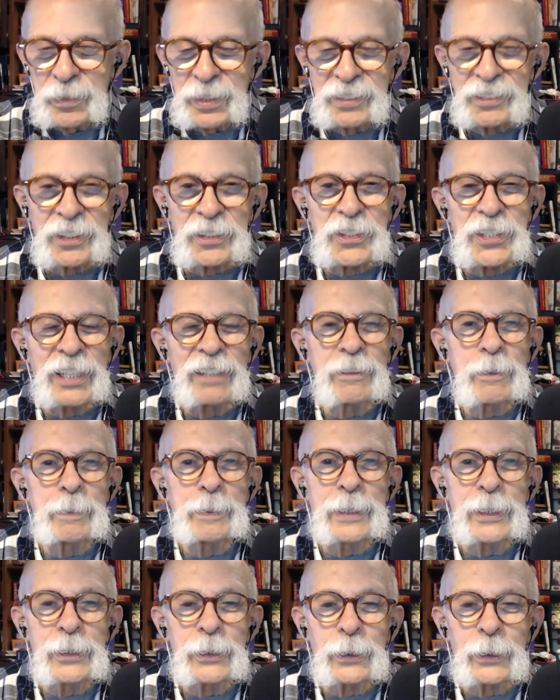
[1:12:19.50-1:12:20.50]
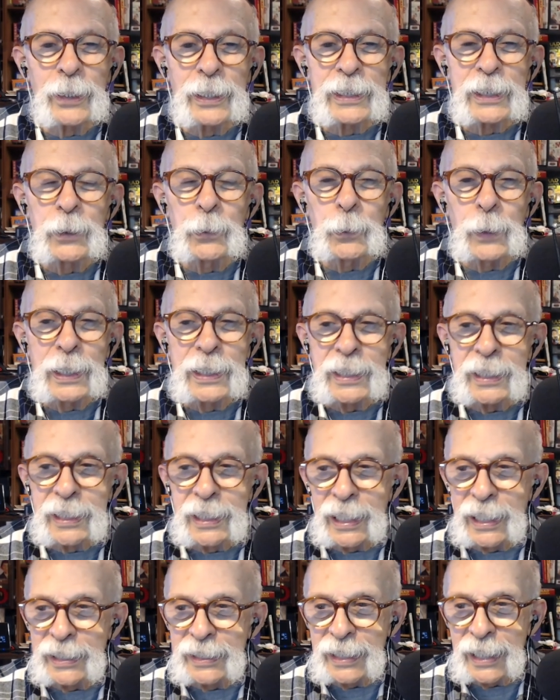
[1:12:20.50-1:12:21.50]
So, Jeremy are you going away
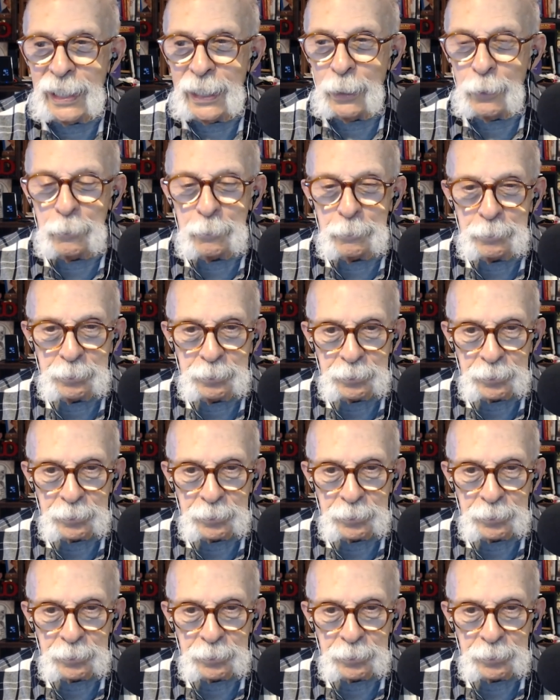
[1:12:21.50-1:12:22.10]
again now?